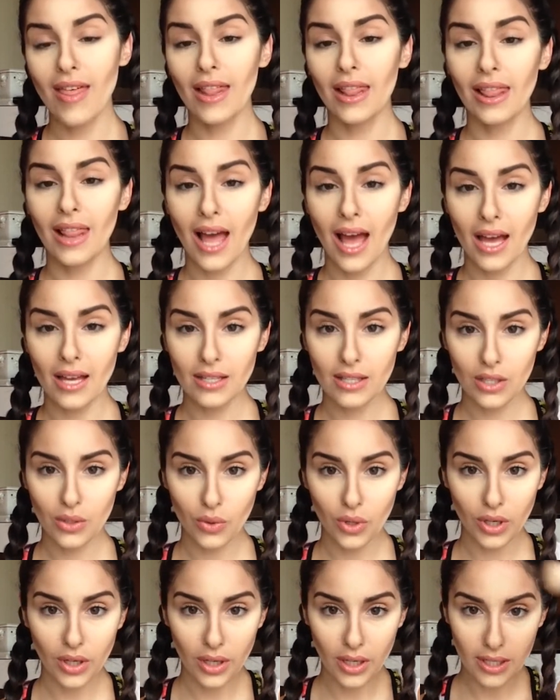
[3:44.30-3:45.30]
And then
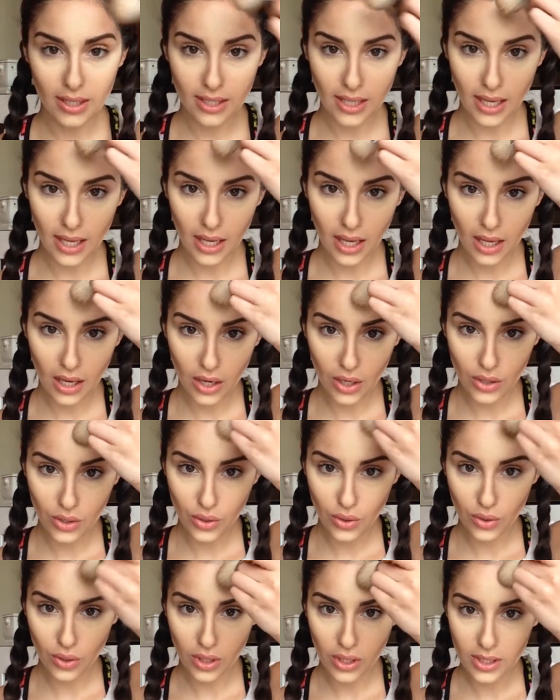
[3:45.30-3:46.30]
last, you're going to take
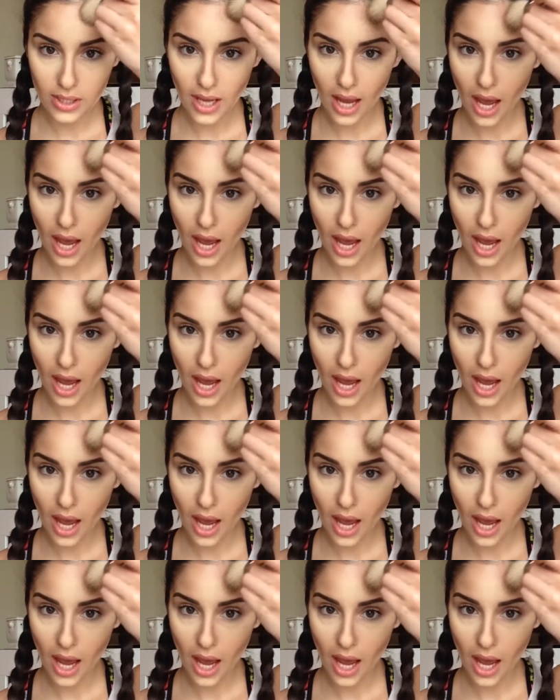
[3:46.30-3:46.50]
it and do